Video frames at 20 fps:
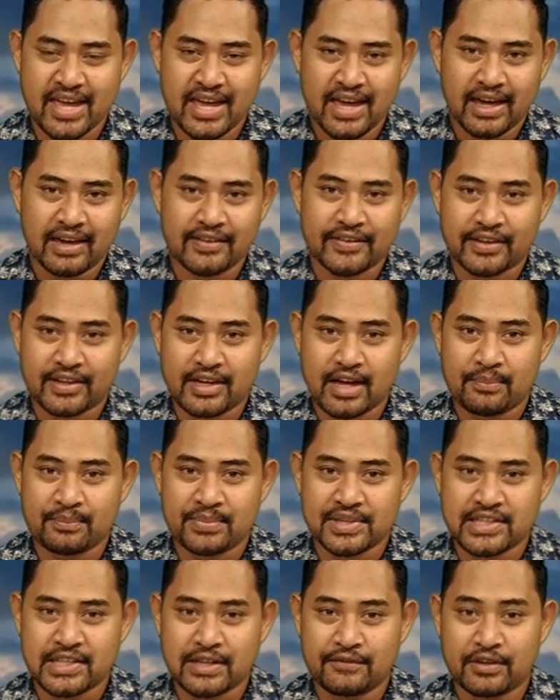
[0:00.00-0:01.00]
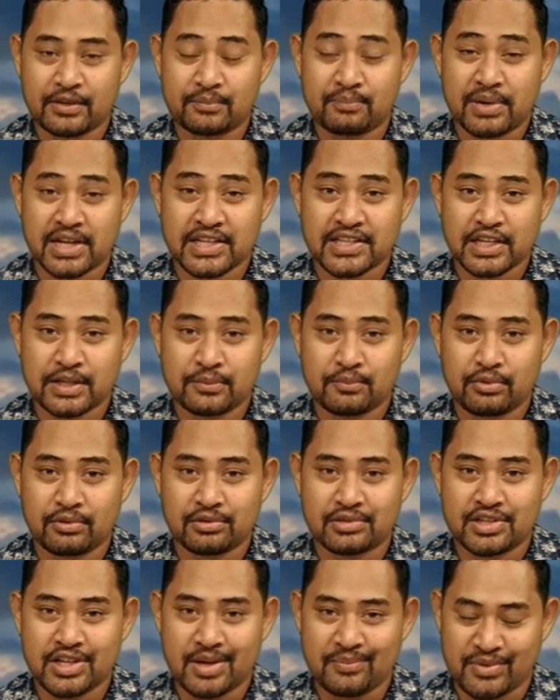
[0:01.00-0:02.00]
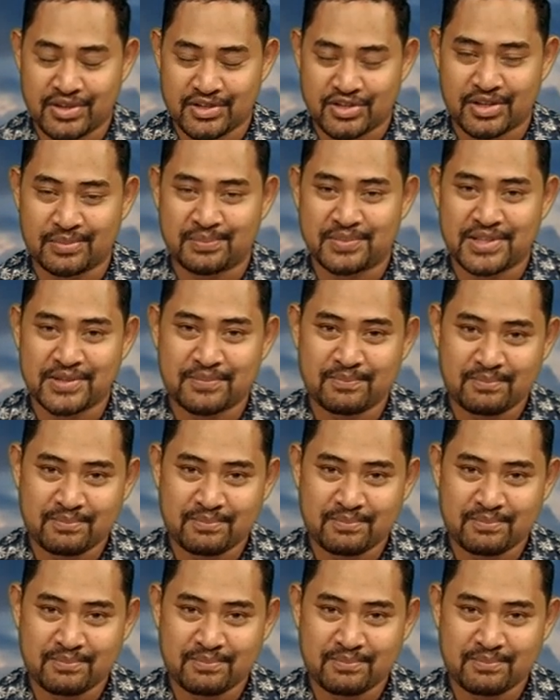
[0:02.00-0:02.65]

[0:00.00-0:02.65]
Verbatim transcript: in the CAM Pacific Basketball Championships.